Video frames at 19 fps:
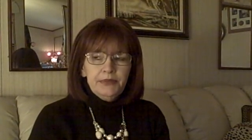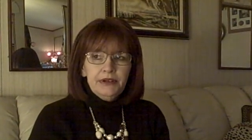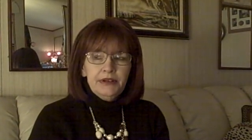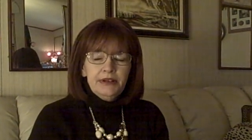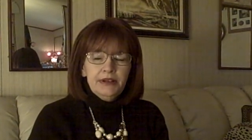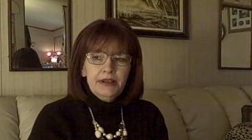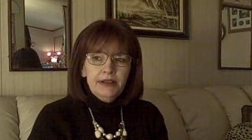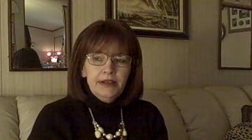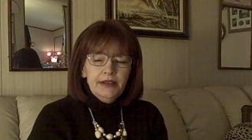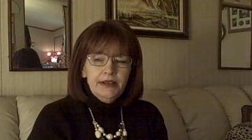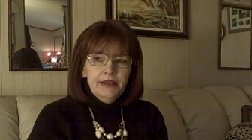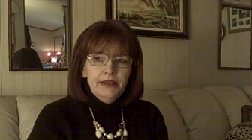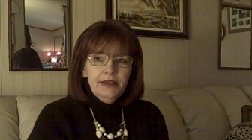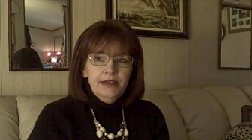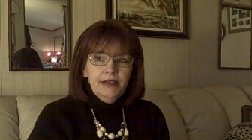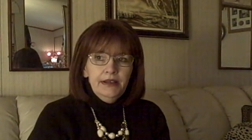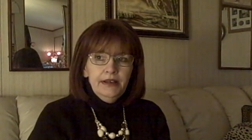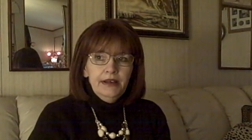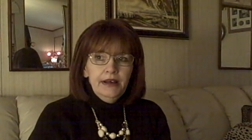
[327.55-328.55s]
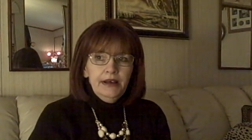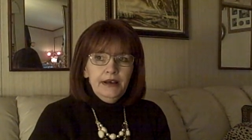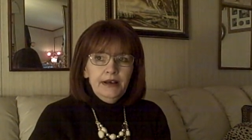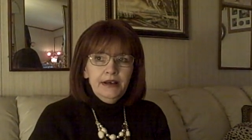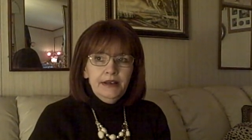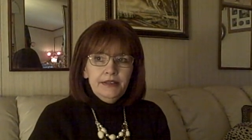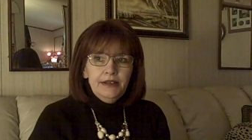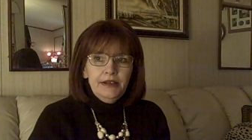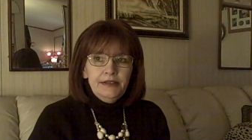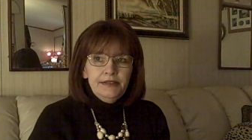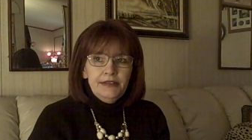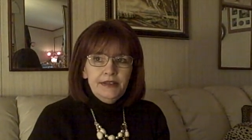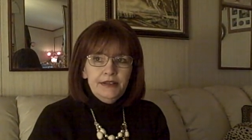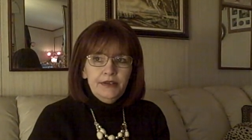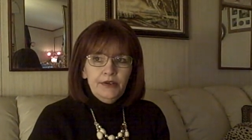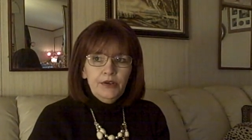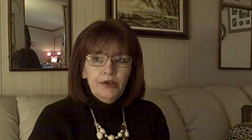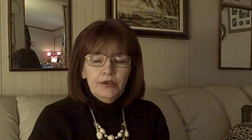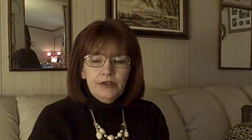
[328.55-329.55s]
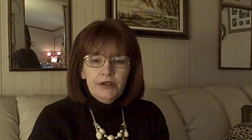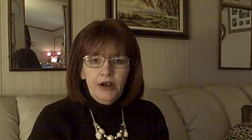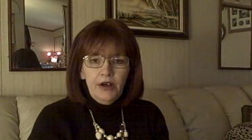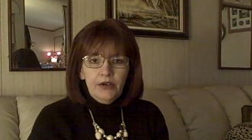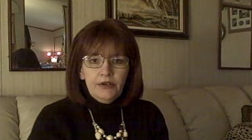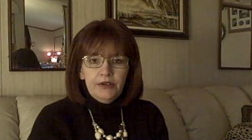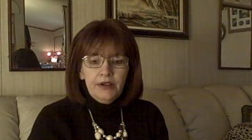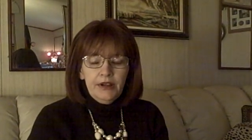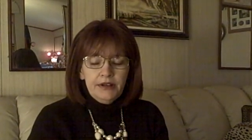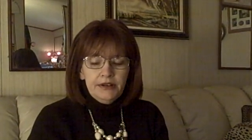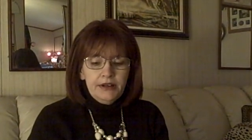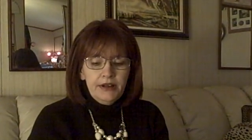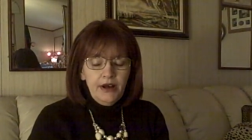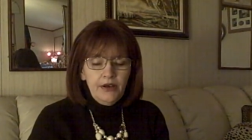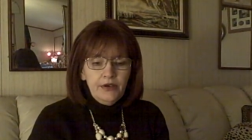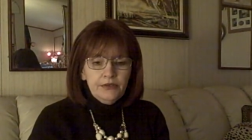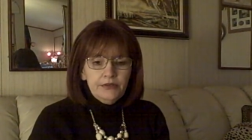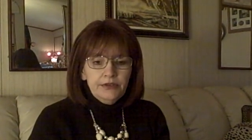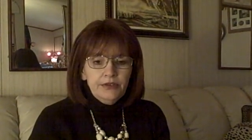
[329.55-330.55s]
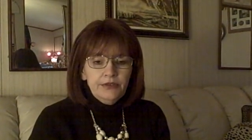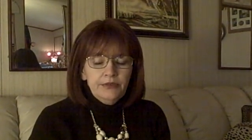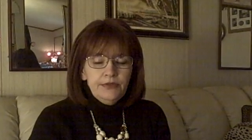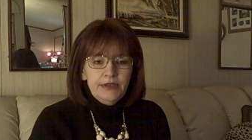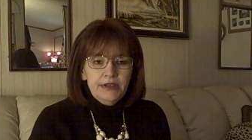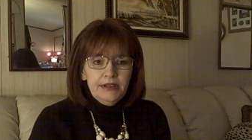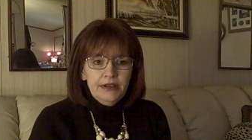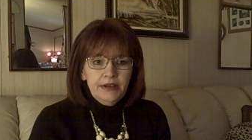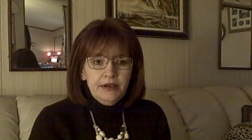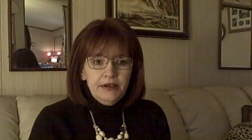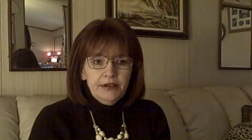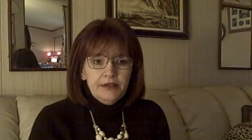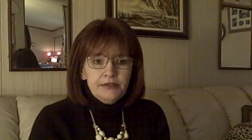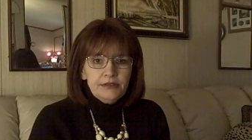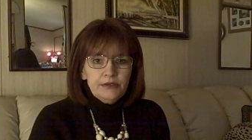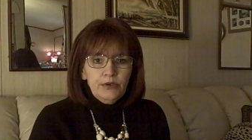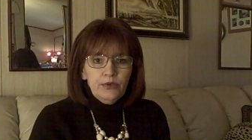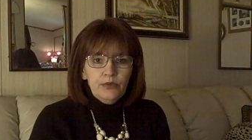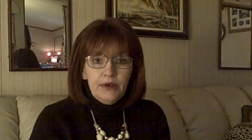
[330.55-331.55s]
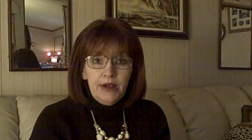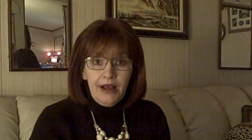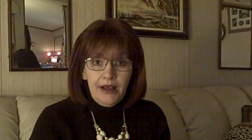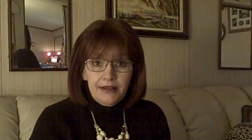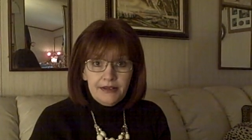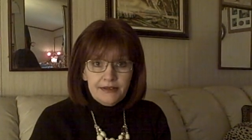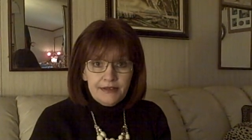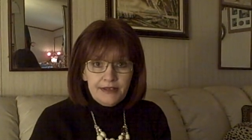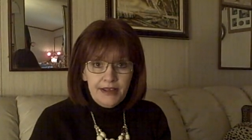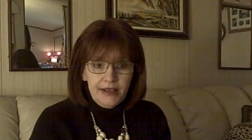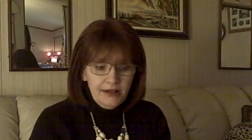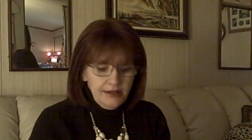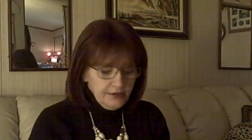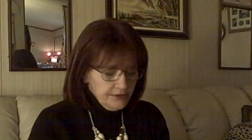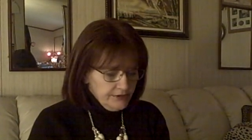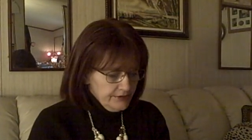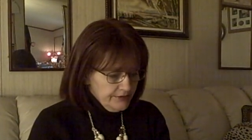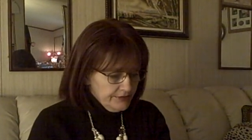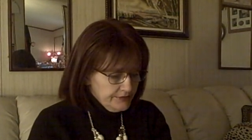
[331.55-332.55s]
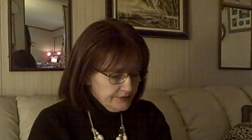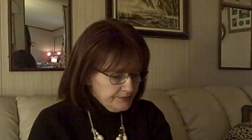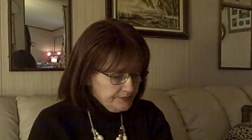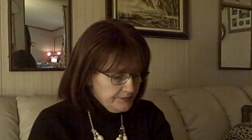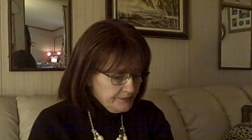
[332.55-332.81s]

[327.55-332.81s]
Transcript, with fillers: But uh, they said that her daughter had gone to the uh, school guidance counselor